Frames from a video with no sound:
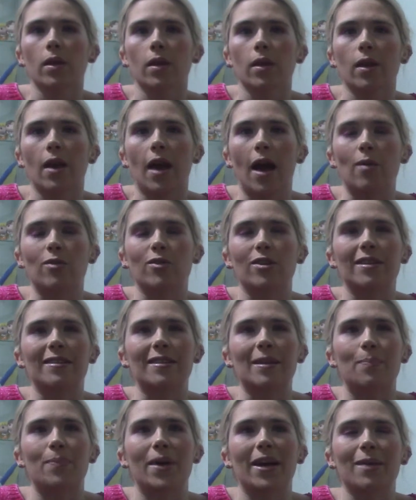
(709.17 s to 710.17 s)
I was going to
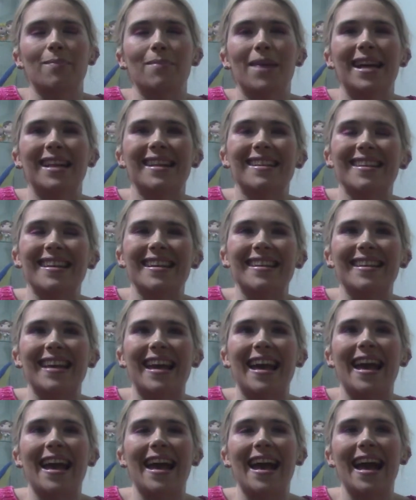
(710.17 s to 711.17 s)
say pigmented,
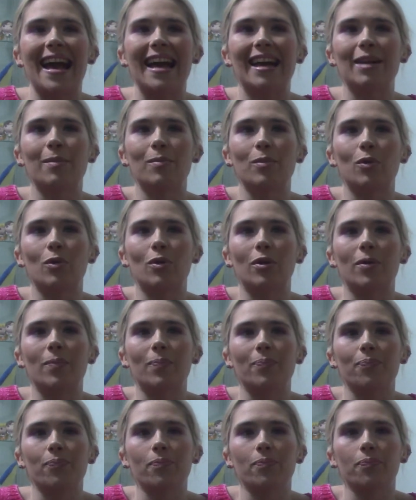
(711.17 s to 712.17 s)
any more
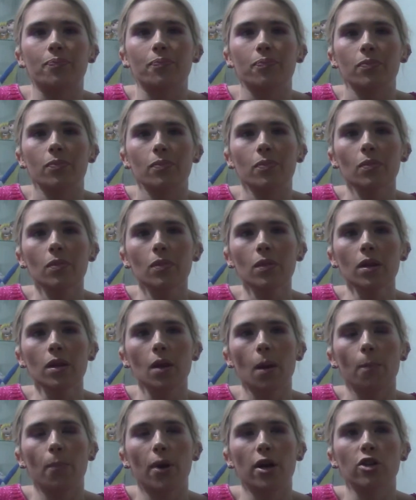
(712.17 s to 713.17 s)

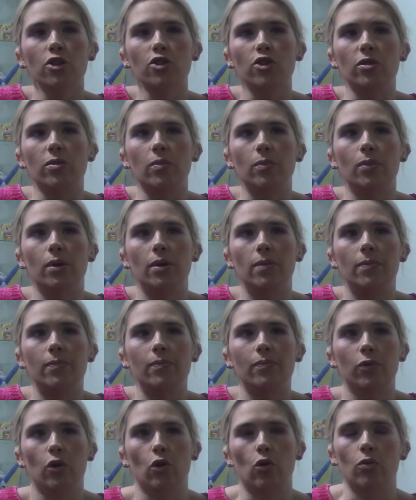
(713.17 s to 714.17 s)
pungent, but
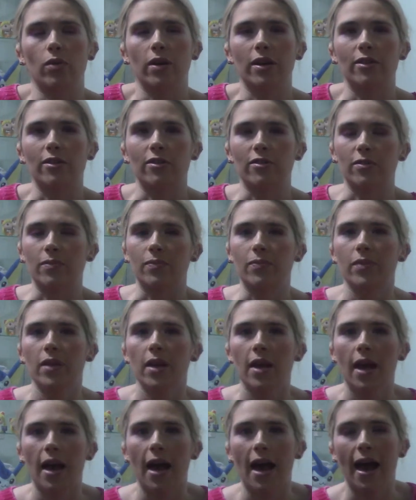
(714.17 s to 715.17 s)
no, it doesn't.
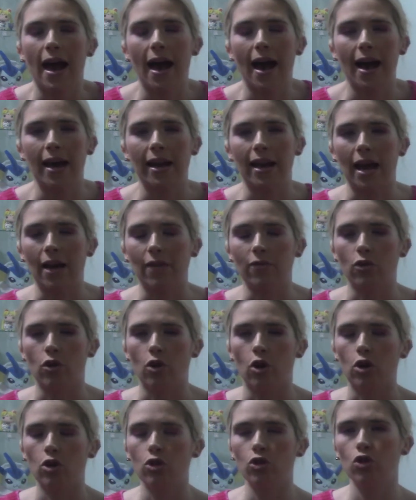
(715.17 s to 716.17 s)
And I've
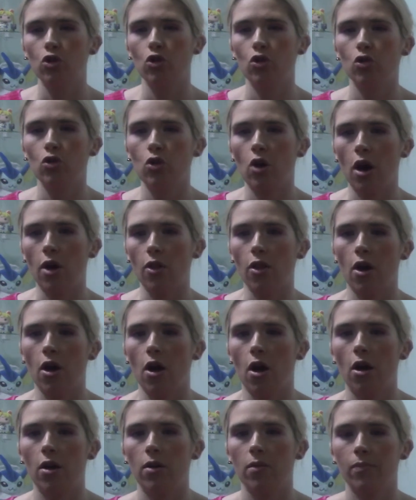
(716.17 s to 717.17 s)
got two
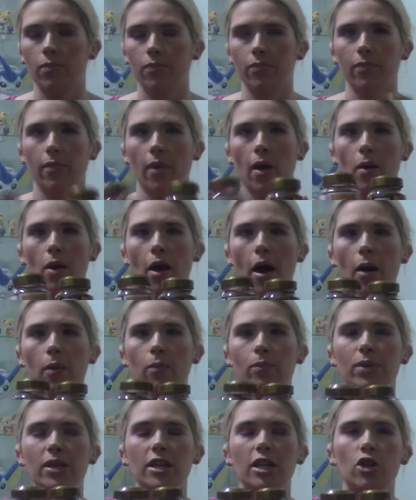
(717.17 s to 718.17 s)
other
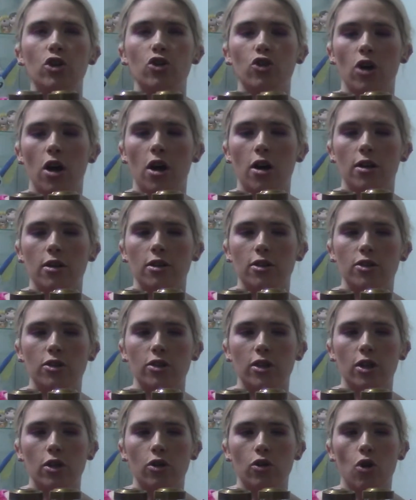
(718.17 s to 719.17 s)
beanie jars.
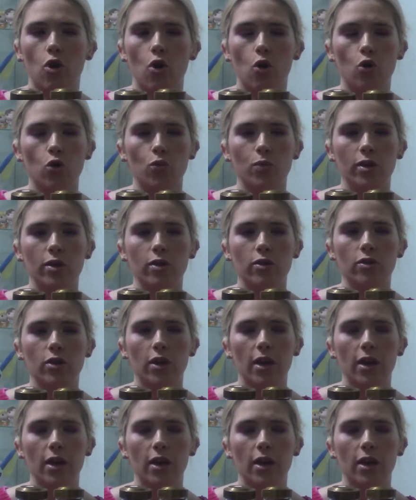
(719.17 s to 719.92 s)
They're not opened.